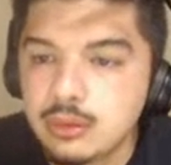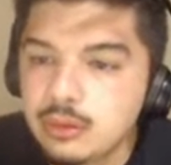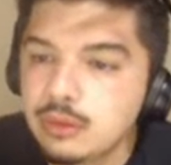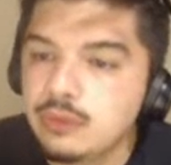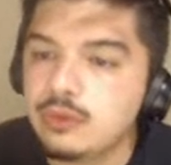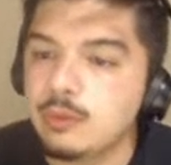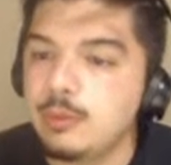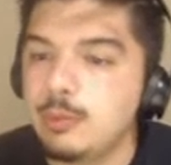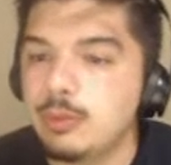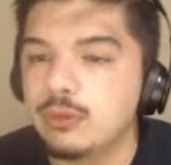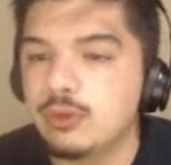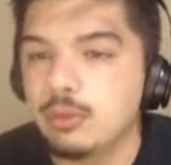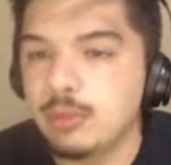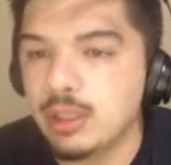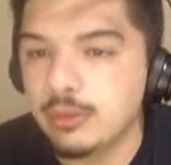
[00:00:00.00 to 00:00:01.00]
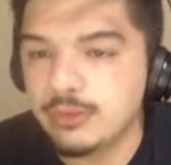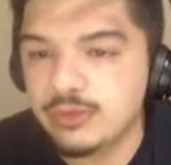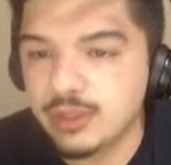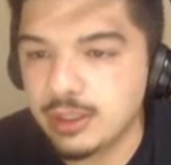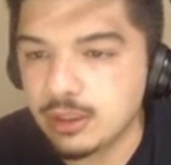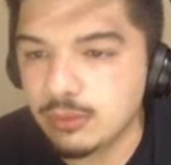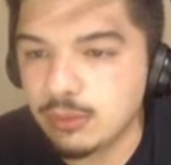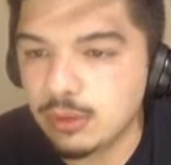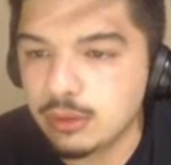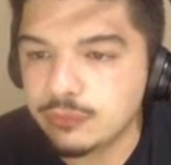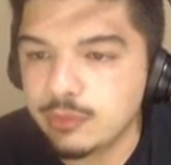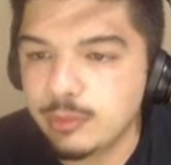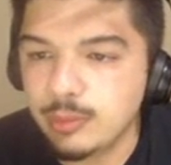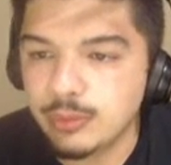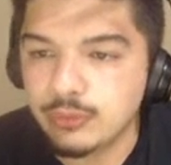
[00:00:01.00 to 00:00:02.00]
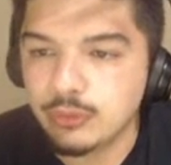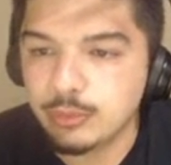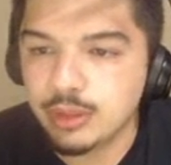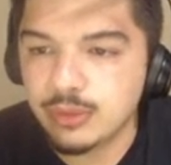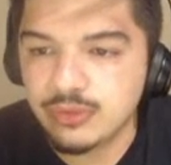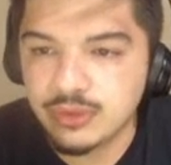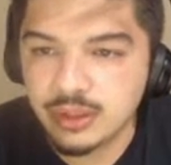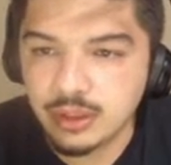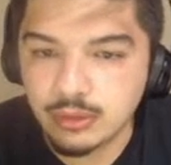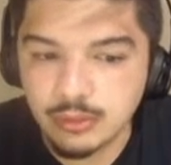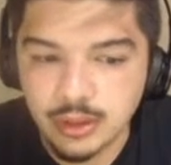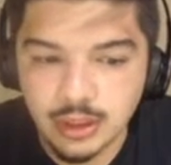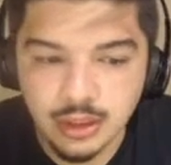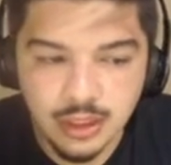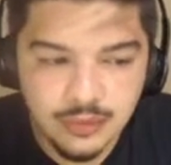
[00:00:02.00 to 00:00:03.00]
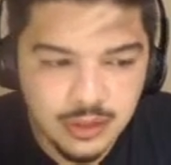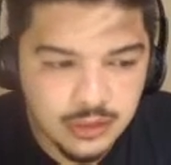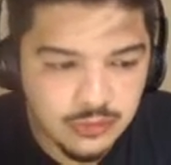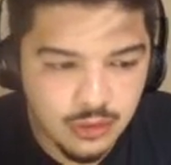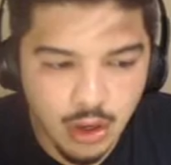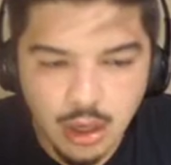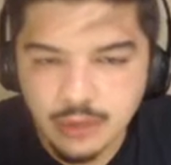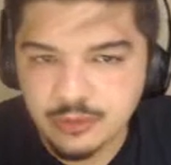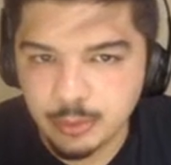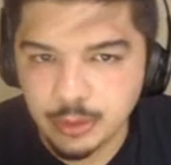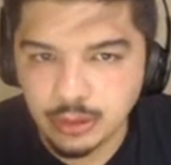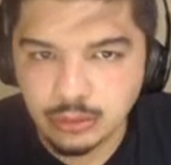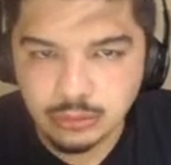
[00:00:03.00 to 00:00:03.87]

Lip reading: Some people told me I was saying it wrong. Some people told me I was saying it right. I think it's Gausman.